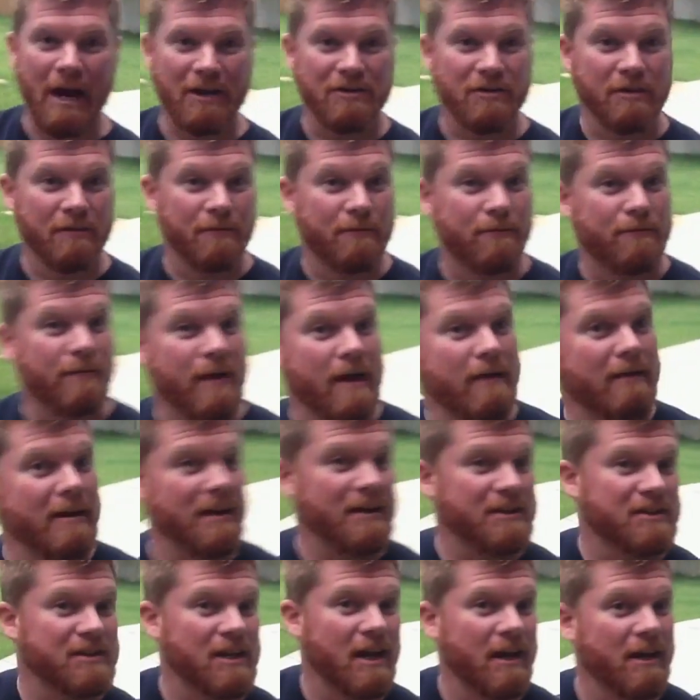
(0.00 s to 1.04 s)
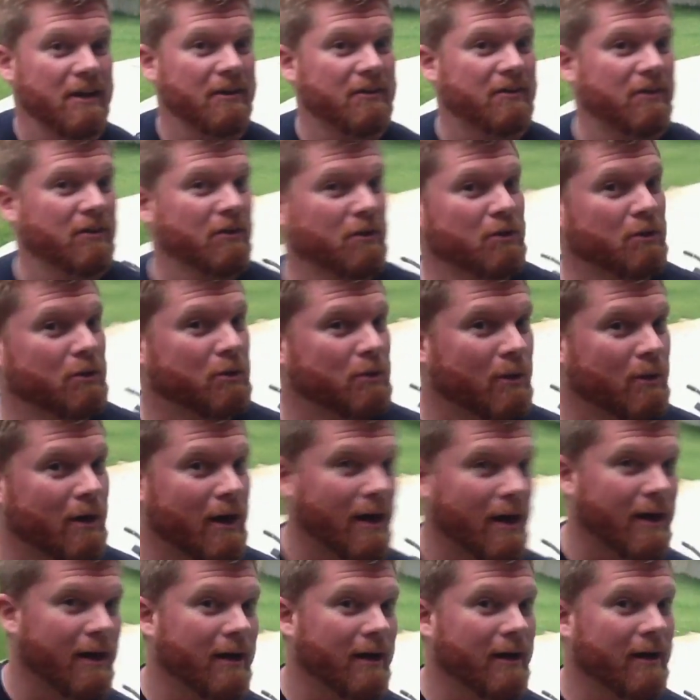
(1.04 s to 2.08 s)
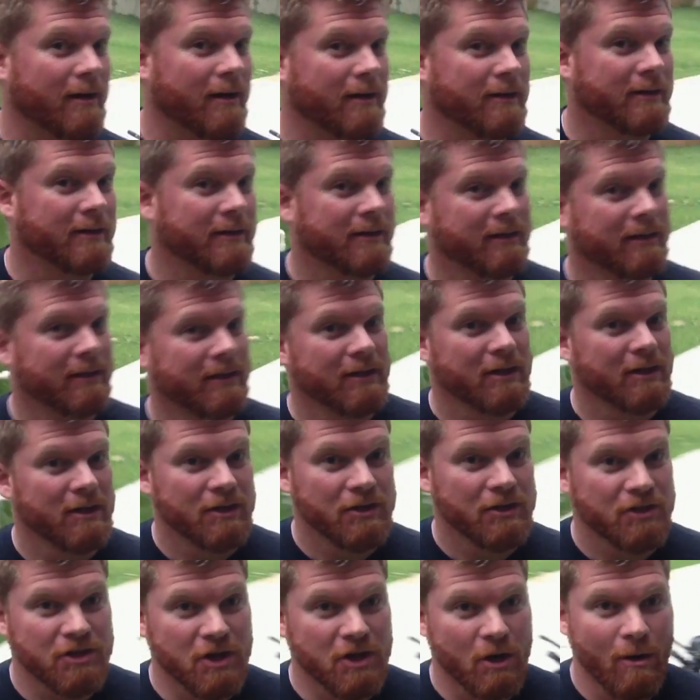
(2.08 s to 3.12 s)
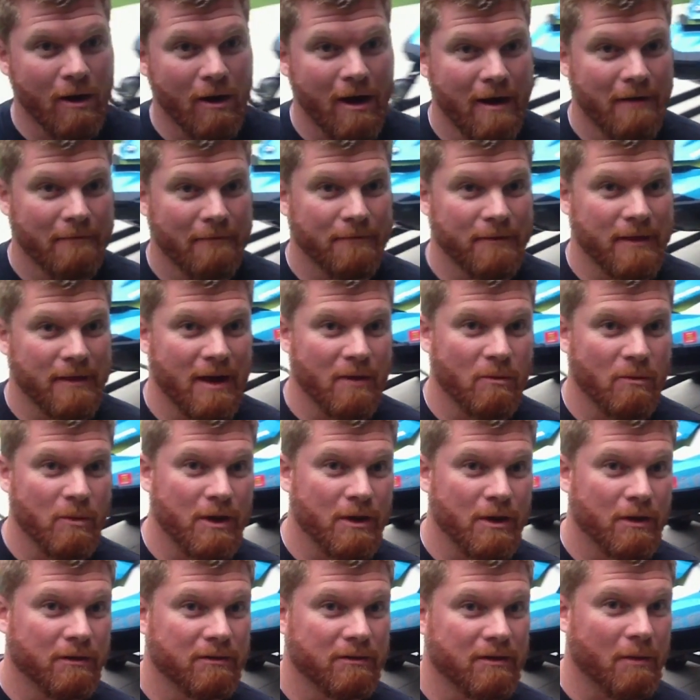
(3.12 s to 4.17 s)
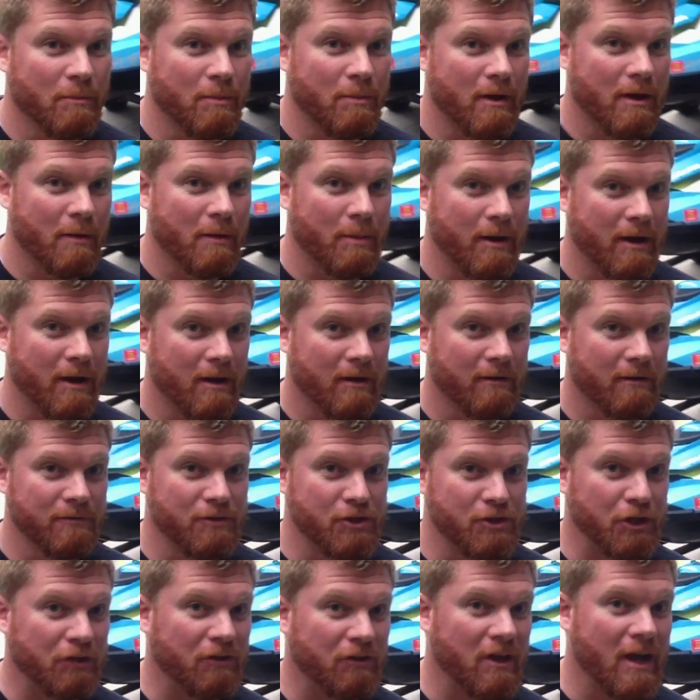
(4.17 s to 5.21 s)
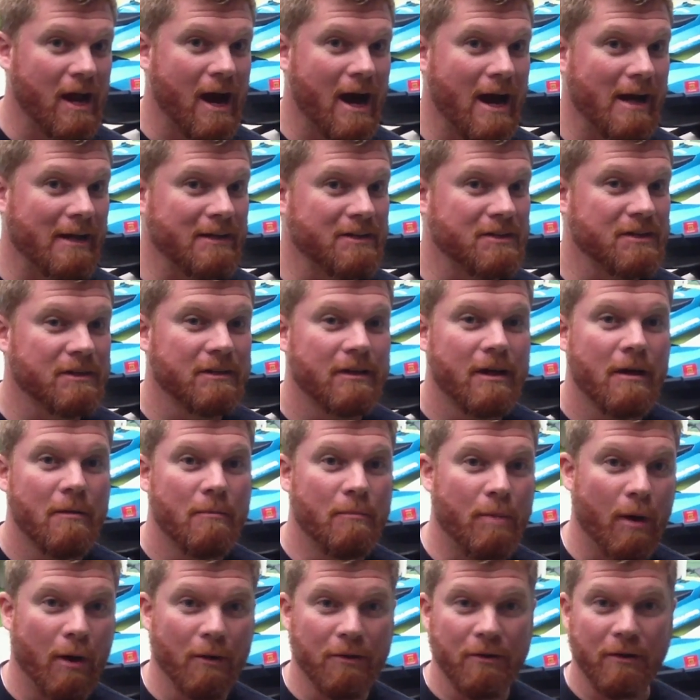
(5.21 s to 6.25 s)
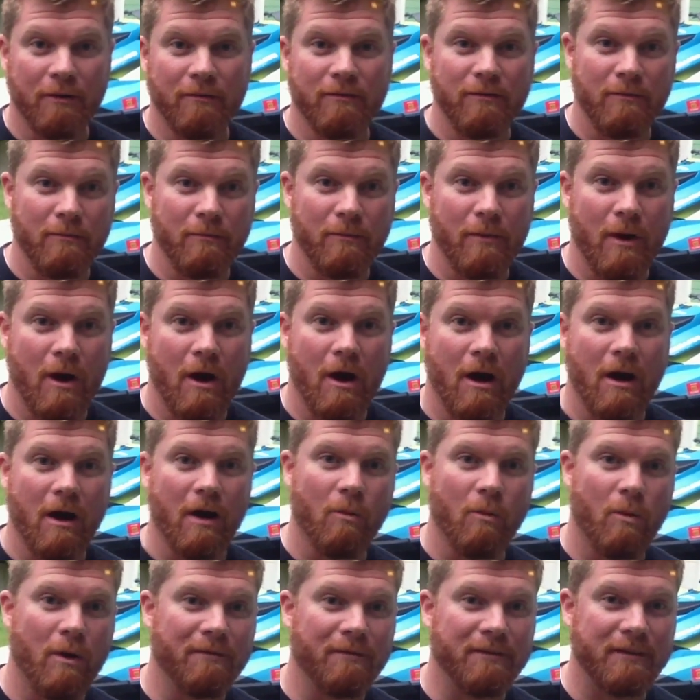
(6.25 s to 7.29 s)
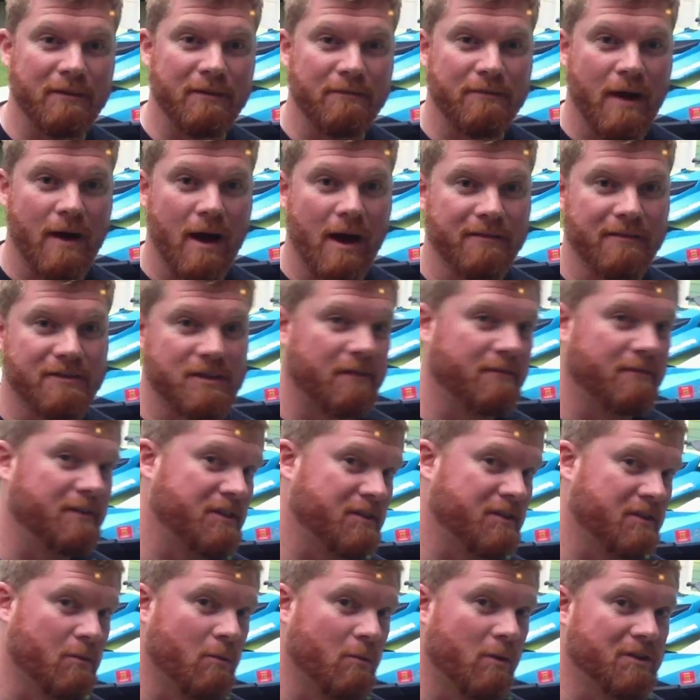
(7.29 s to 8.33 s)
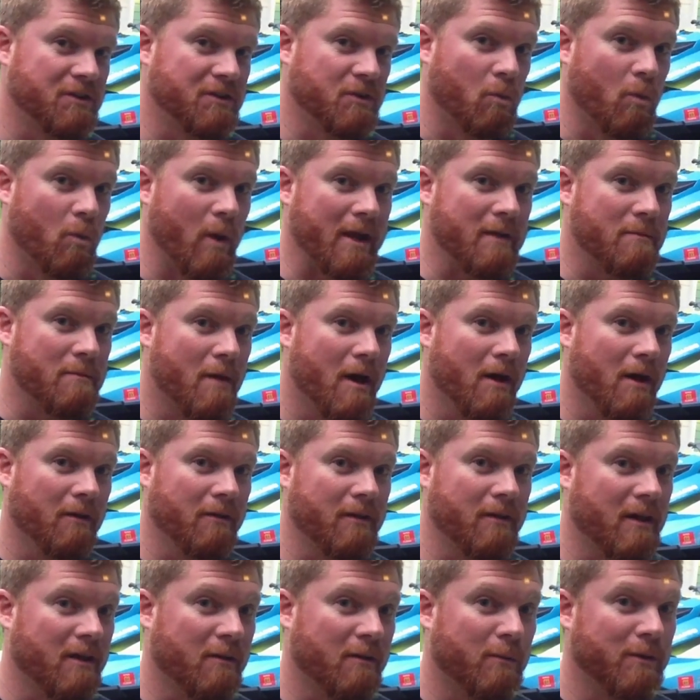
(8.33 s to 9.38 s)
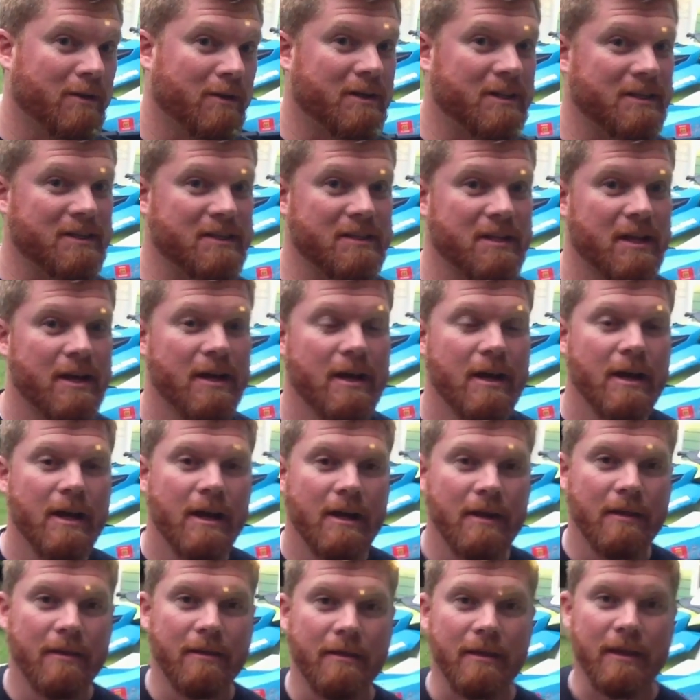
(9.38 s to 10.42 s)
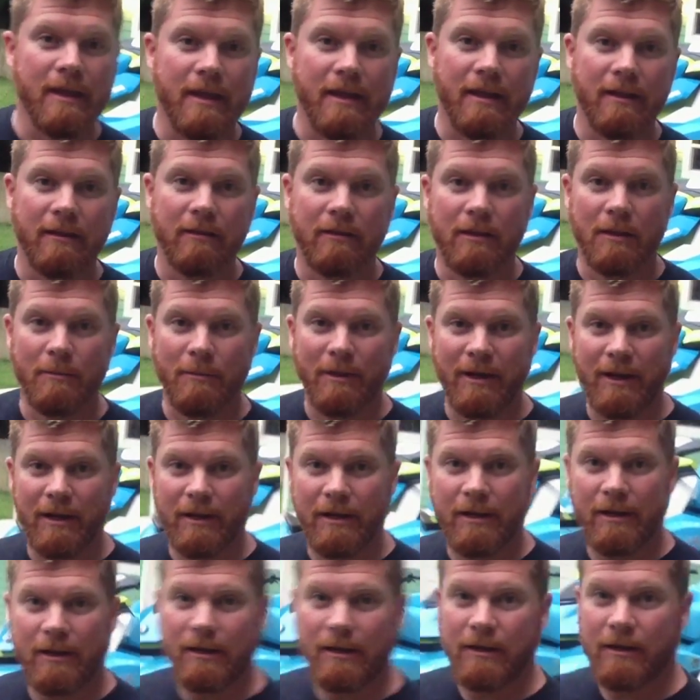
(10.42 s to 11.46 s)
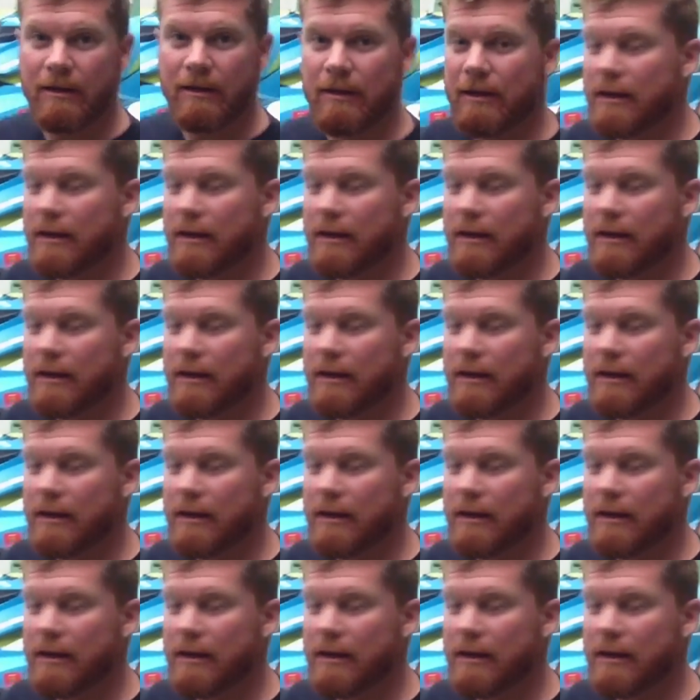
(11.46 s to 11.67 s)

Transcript: Actually, very excited to show off that we hooked up on a pair of GTIs. Both of them are 155s. Obviously, one's a Wake model, the other one is the Limited